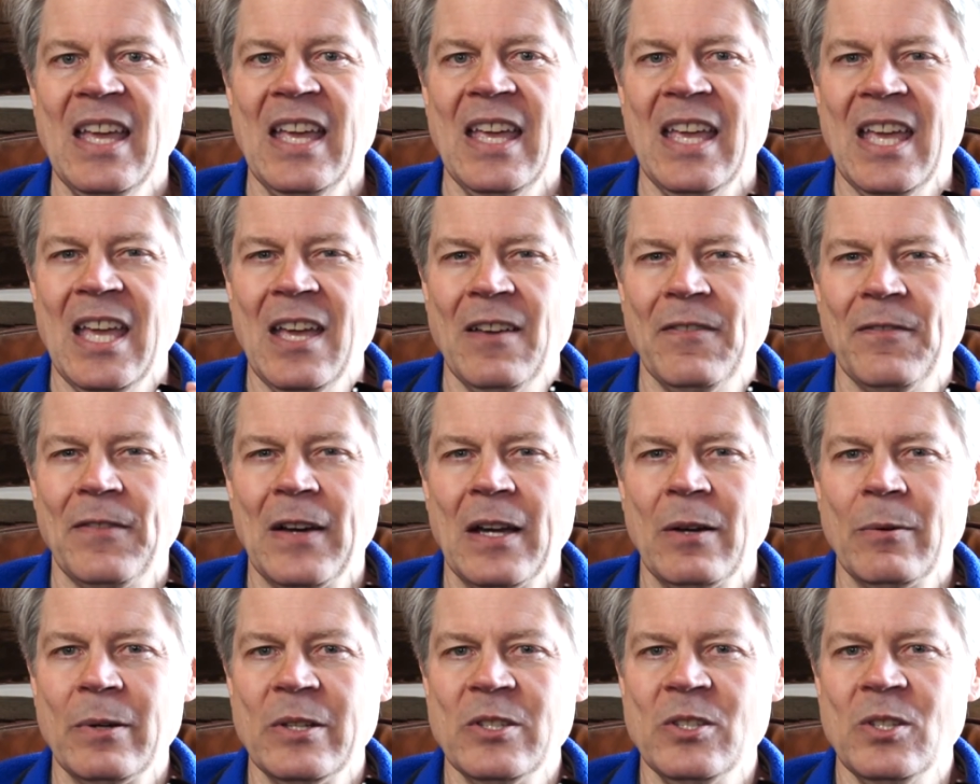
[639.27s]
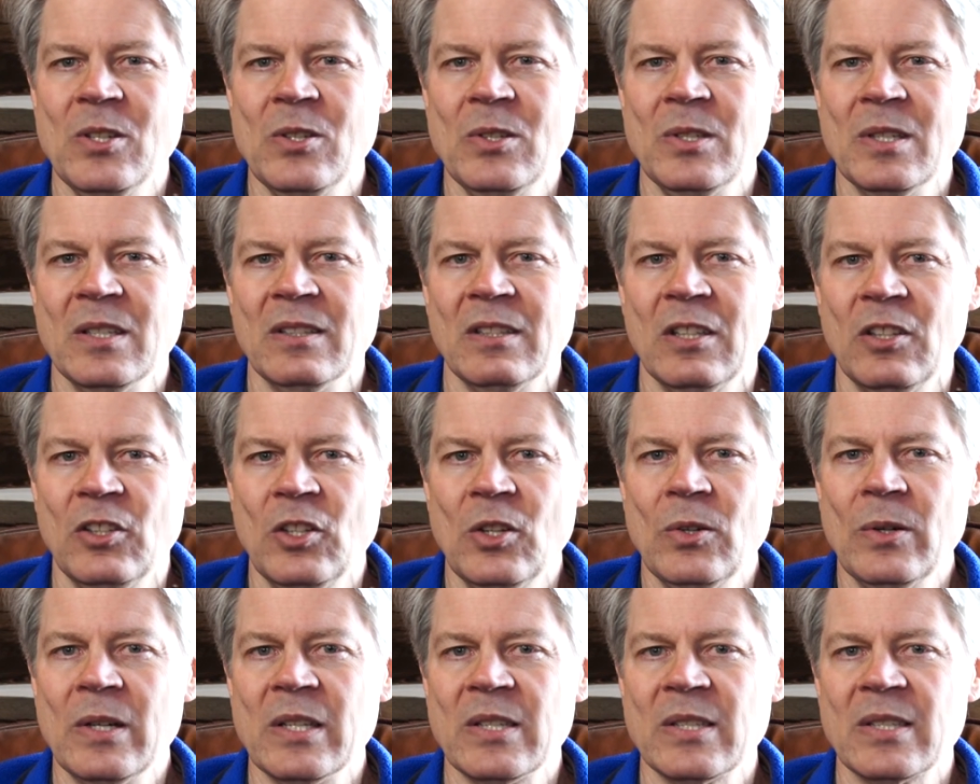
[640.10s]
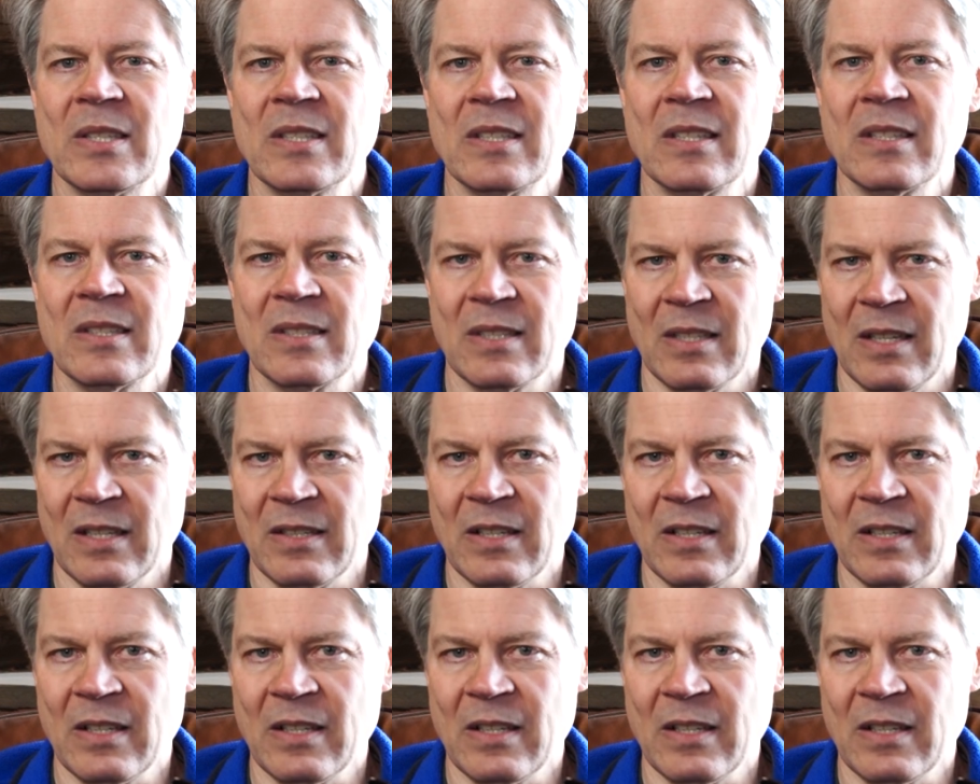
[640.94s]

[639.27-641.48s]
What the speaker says: if I was using the newest